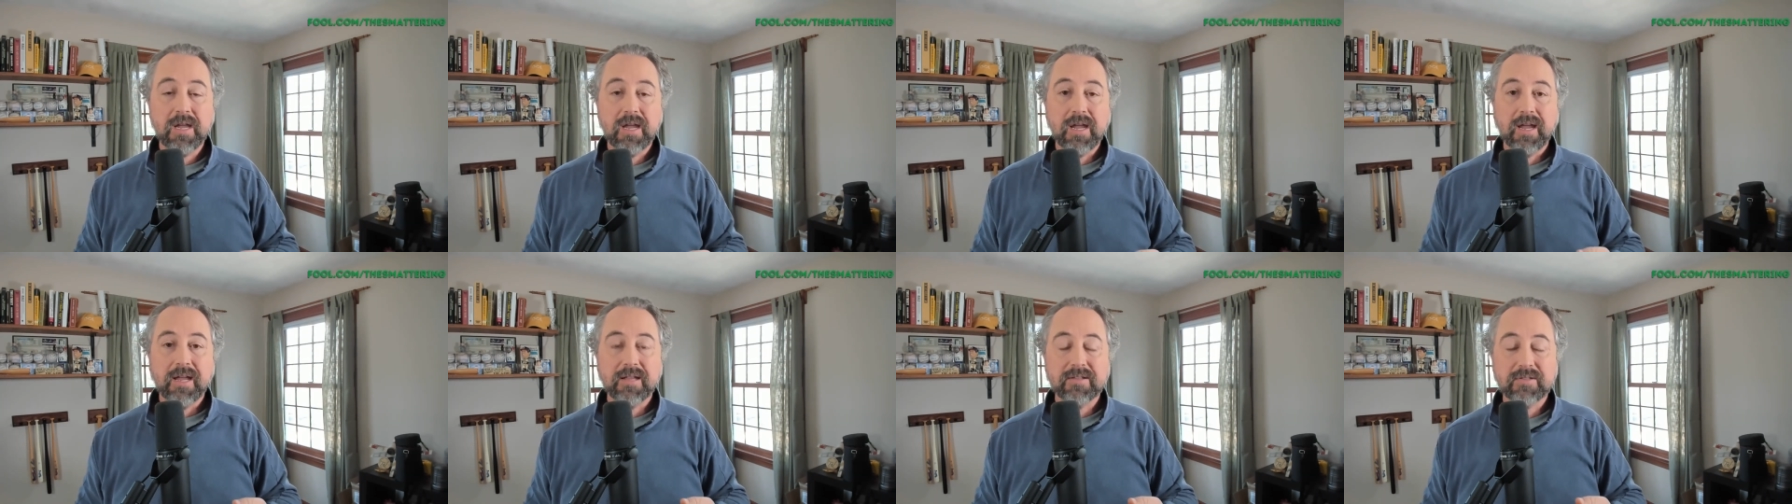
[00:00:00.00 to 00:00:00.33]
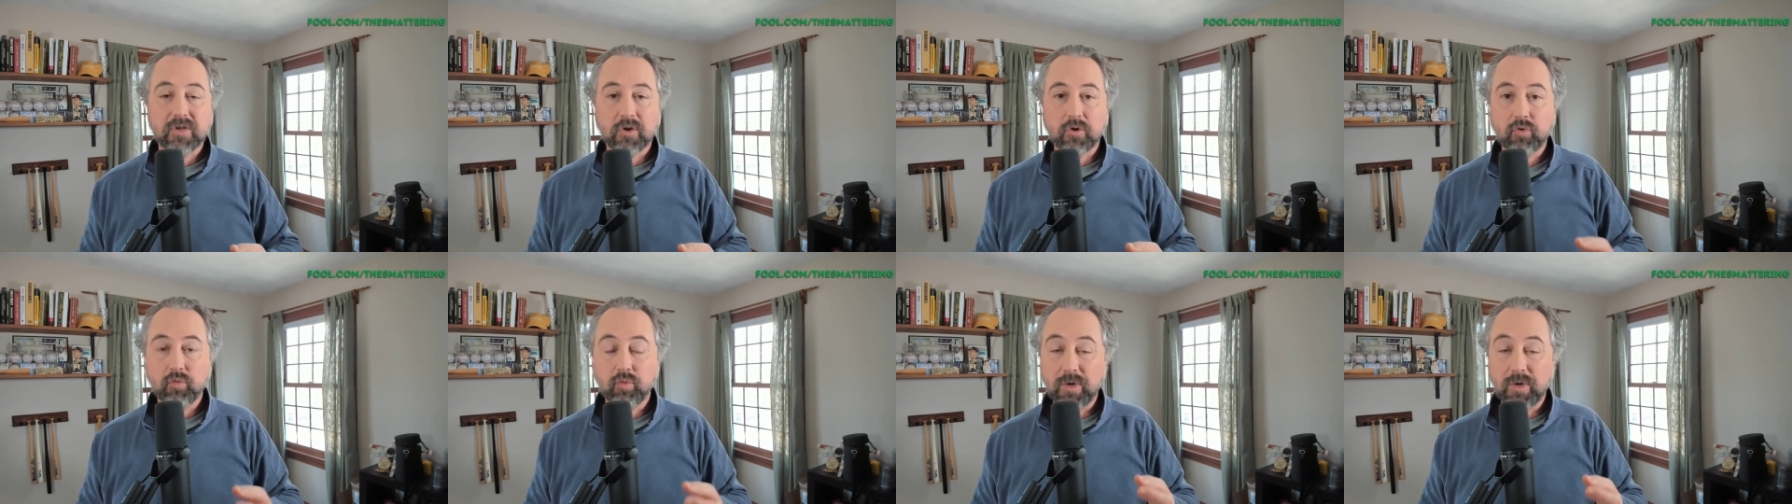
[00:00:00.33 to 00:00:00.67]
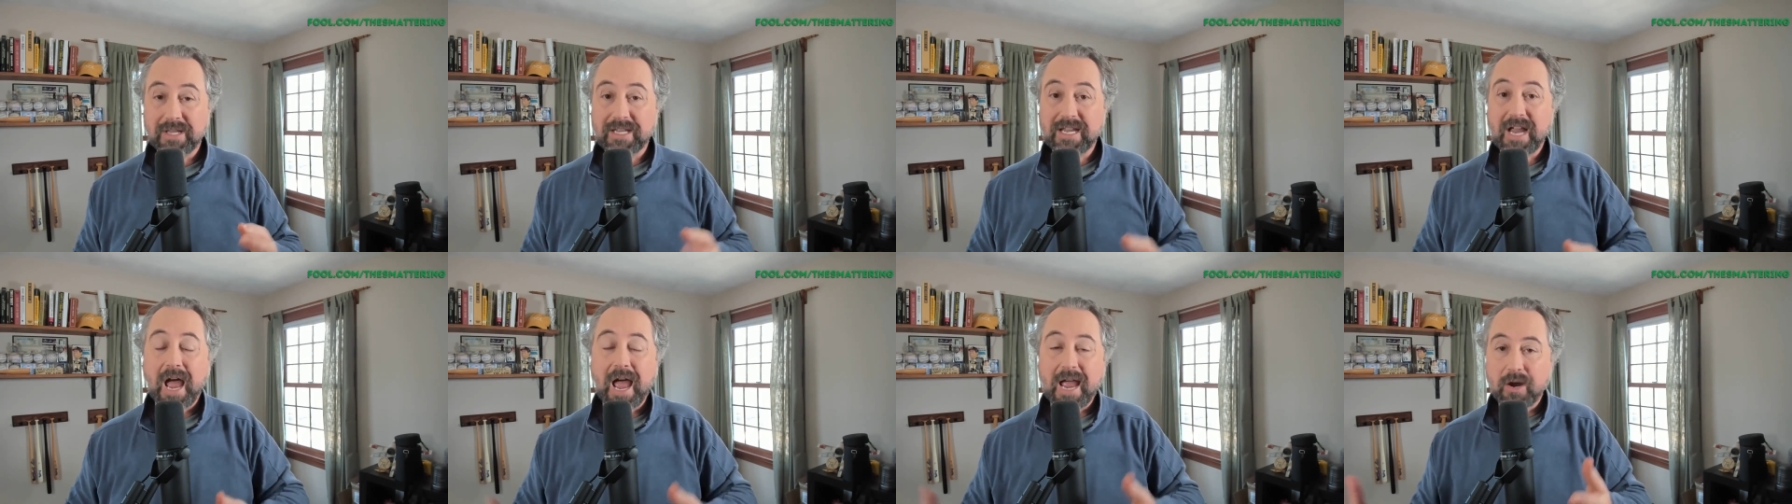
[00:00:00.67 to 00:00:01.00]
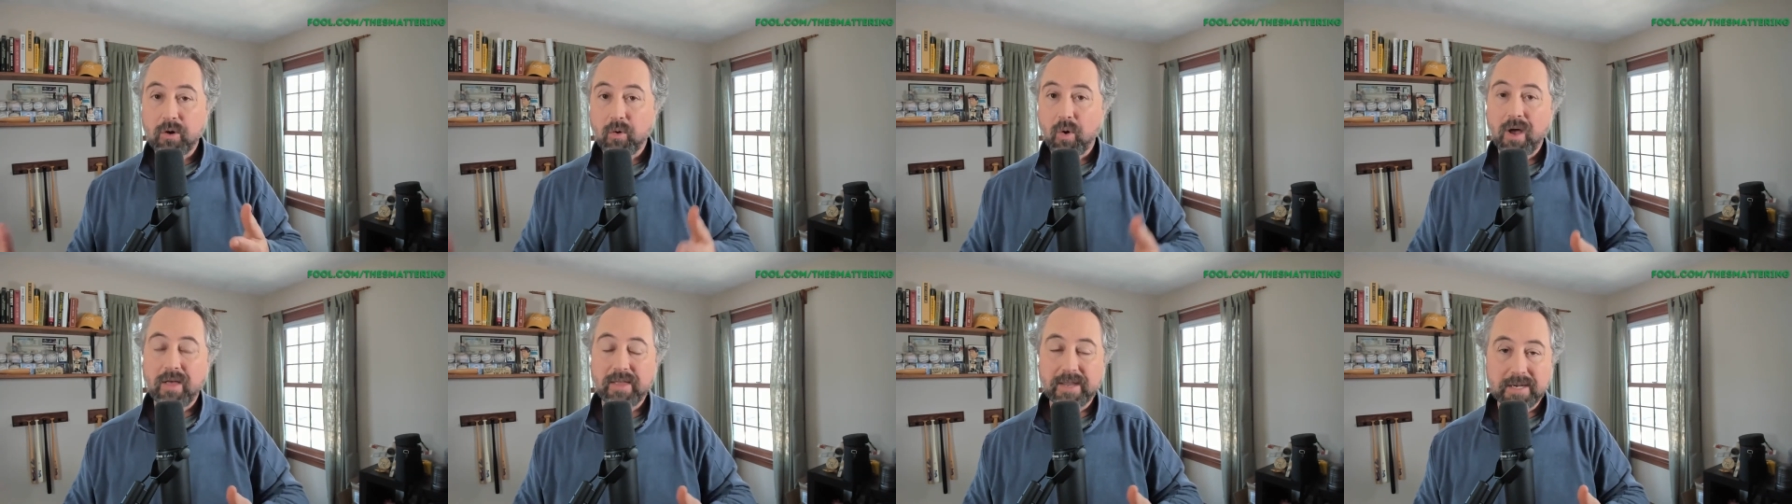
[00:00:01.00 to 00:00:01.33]
It's a really high
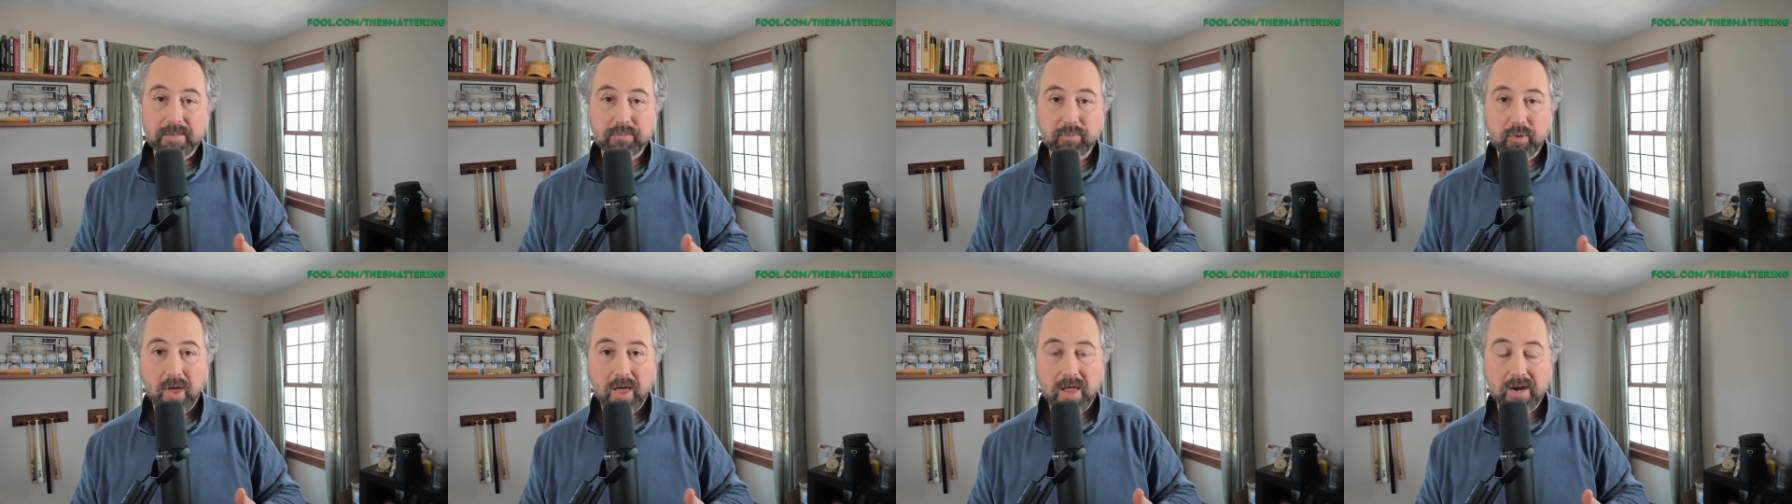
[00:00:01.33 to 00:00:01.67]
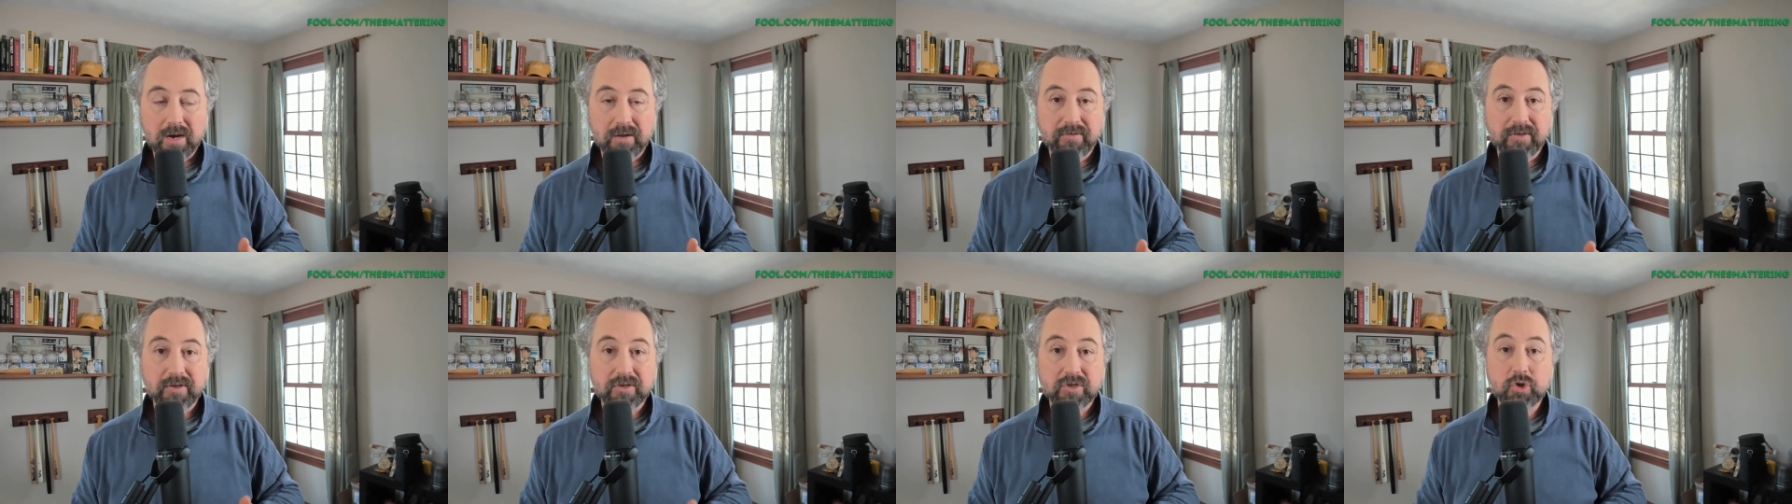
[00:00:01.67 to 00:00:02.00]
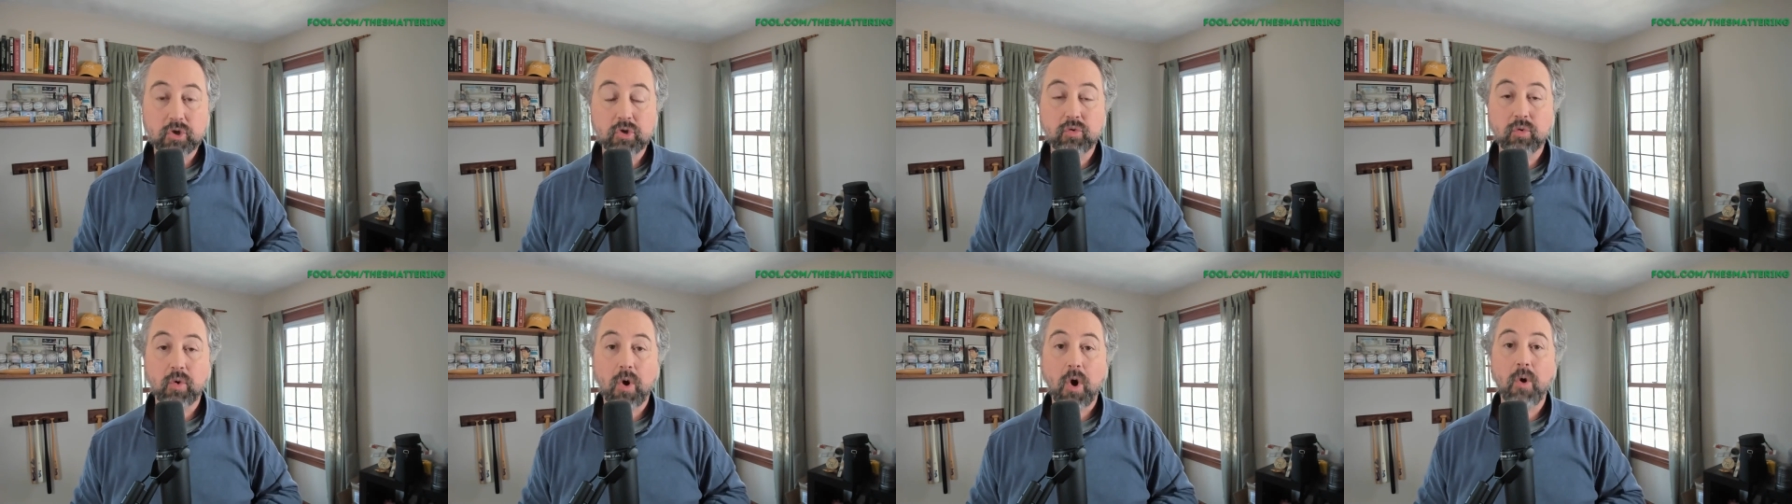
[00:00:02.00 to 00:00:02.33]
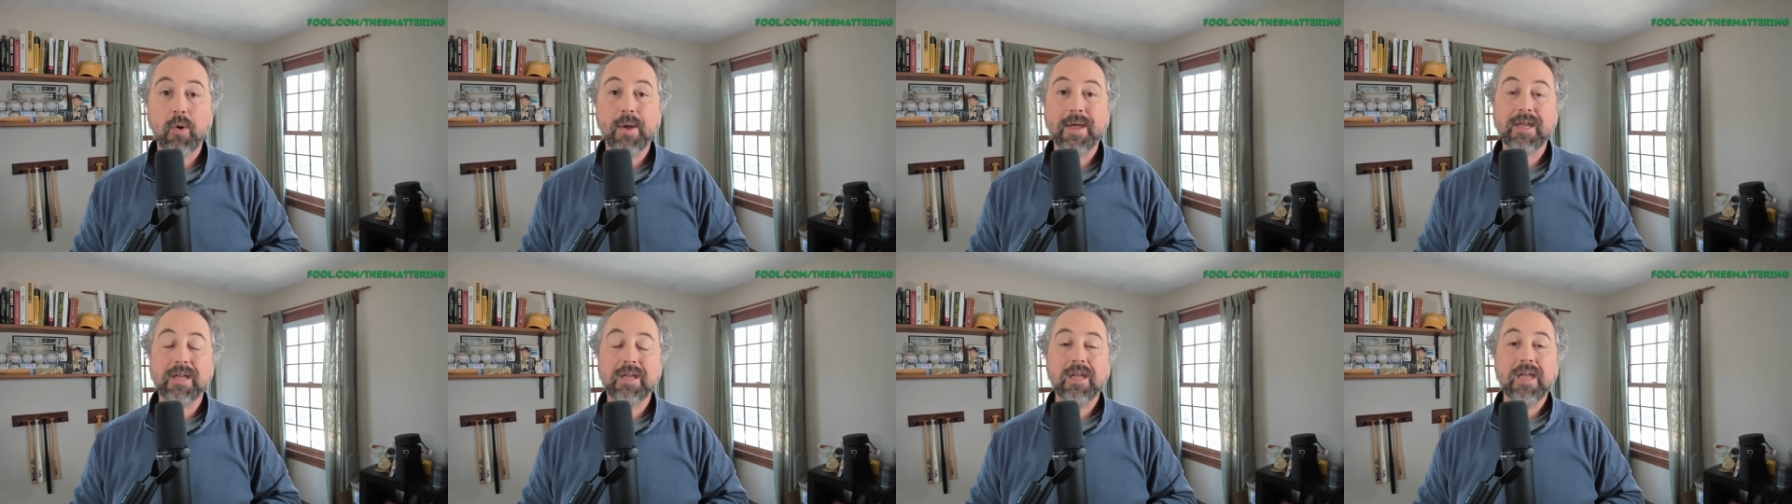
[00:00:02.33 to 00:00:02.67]
quality product that's
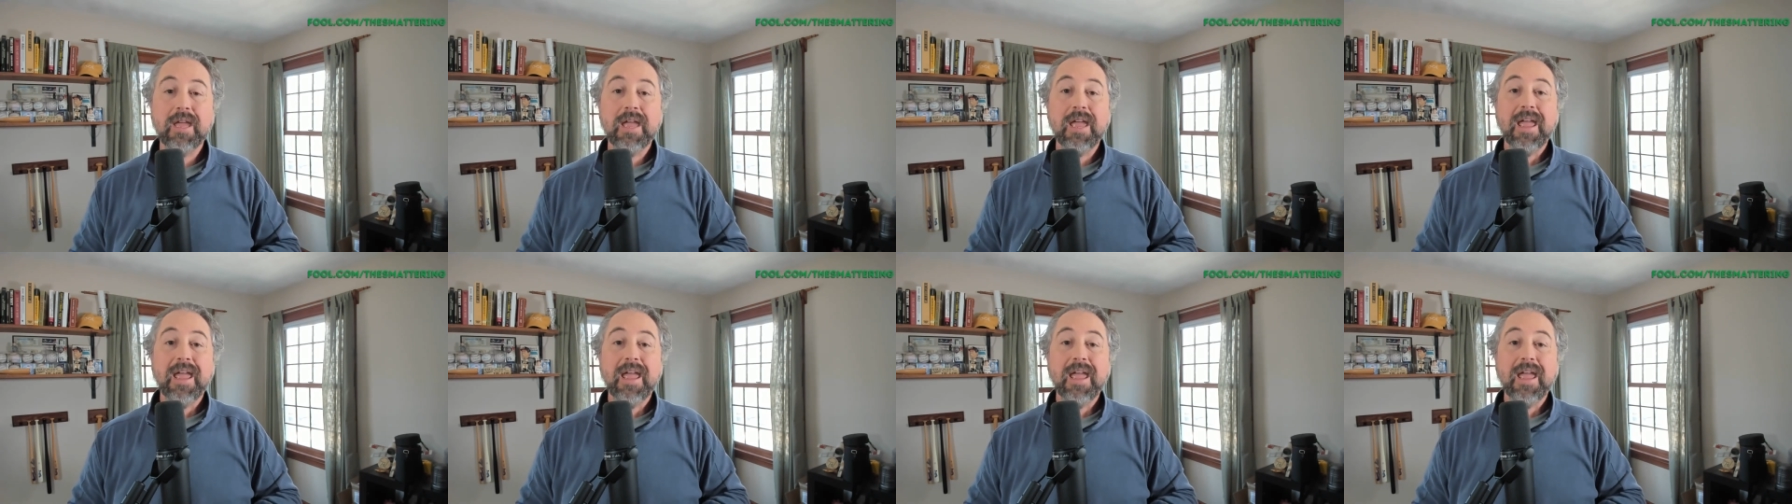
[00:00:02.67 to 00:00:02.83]
growing